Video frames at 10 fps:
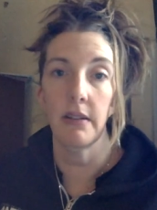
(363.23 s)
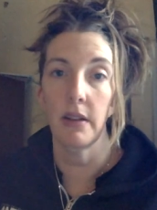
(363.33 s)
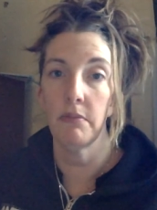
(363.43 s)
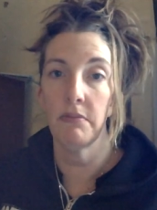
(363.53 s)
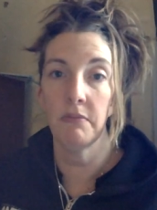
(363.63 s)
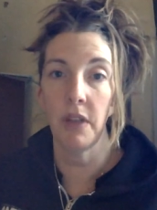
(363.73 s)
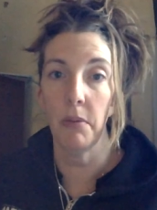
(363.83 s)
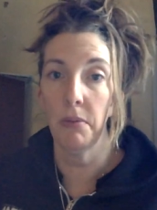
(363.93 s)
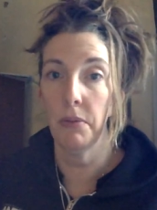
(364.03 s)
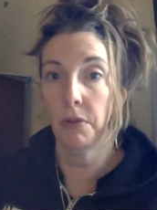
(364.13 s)
A
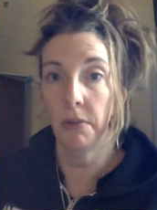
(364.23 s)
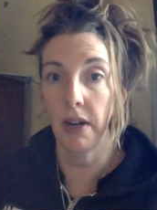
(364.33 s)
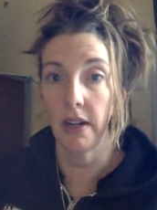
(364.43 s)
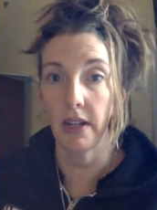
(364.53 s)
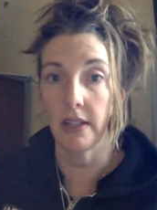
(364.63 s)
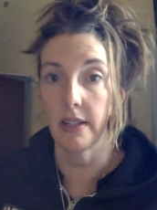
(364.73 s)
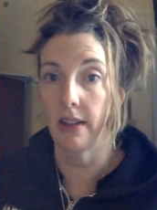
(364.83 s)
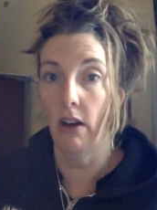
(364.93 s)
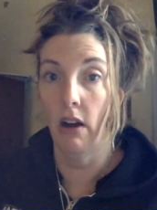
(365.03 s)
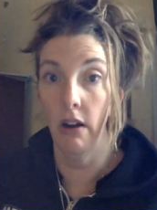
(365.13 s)
cup of blueberries,
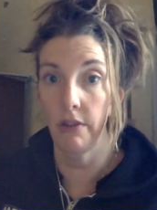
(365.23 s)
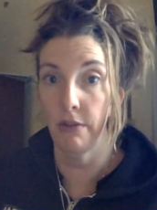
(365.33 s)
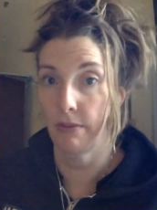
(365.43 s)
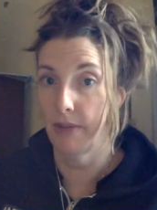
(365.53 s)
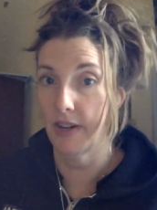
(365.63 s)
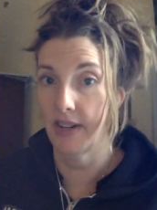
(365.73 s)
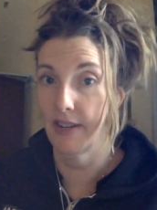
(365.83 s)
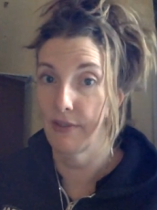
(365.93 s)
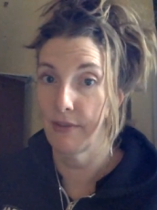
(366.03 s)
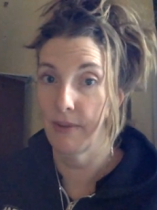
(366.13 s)
hawthorn
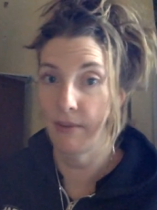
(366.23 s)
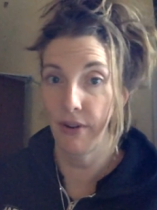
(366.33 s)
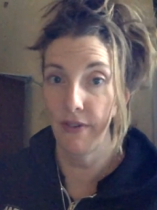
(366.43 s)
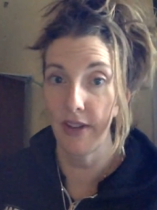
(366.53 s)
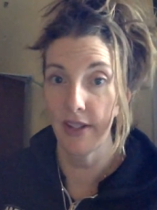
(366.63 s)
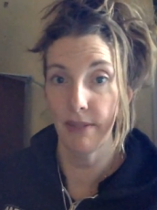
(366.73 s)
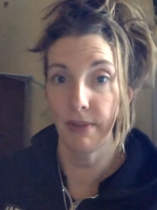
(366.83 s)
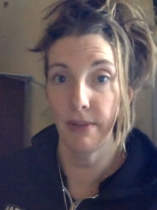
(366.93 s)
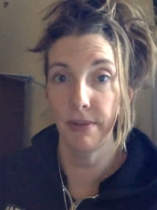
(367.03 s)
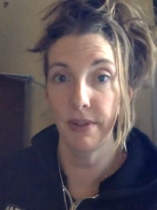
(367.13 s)
berry for my Marfan's
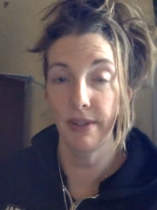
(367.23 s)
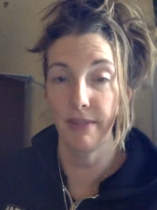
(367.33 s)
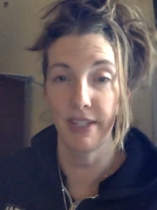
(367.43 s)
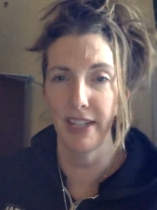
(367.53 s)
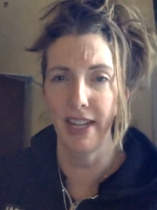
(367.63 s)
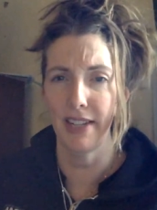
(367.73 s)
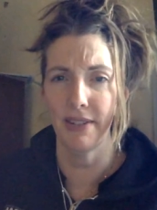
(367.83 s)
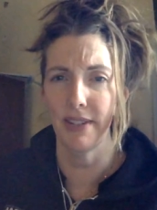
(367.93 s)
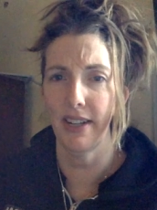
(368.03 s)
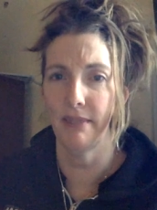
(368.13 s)
people, but you can't do
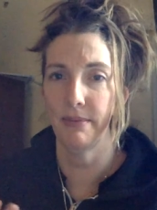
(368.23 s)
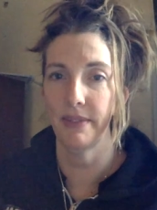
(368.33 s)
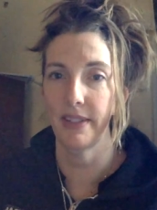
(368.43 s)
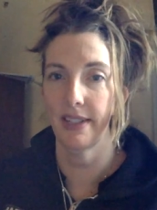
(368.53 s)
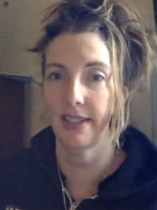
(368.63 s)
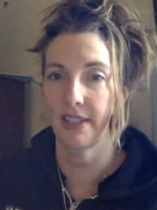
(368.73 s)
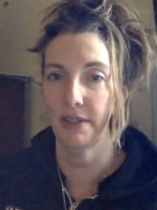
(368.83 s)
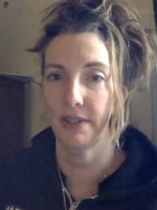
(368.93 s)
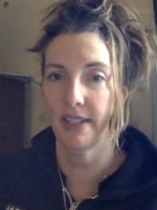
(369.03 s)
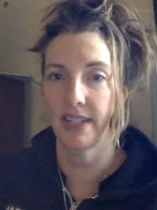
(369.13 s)
a cup. It's too
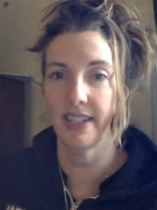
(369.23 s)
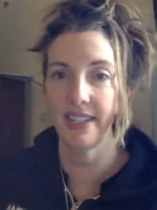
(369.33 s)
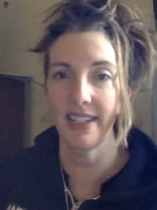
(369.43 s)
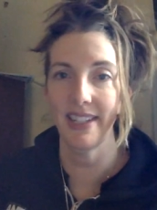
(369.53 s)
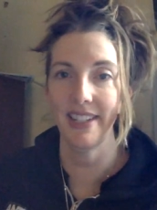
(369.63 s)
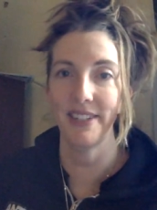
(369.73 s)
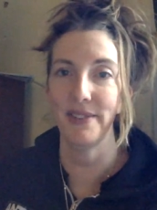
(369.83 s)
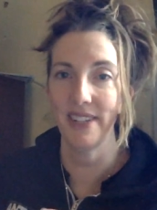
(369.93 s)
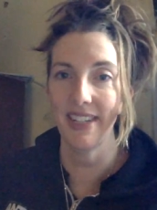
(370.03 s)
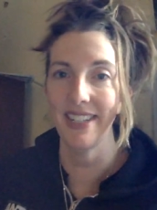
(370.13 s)
intense. You
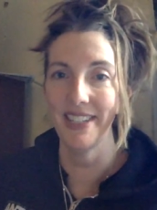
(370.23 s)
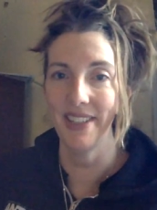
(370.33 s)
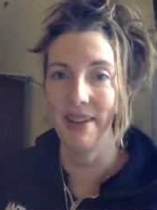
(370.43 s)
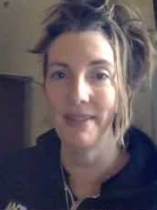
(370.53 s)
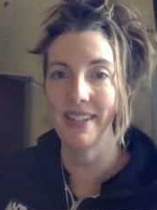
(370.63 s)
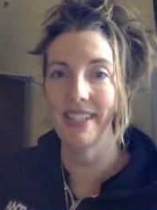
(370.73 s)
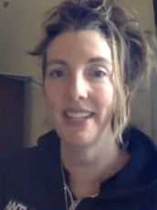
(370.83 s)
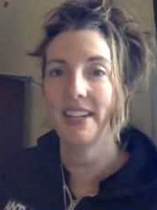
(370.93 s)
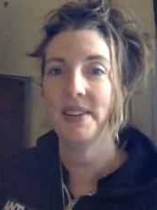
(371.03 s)
don't need to do that much.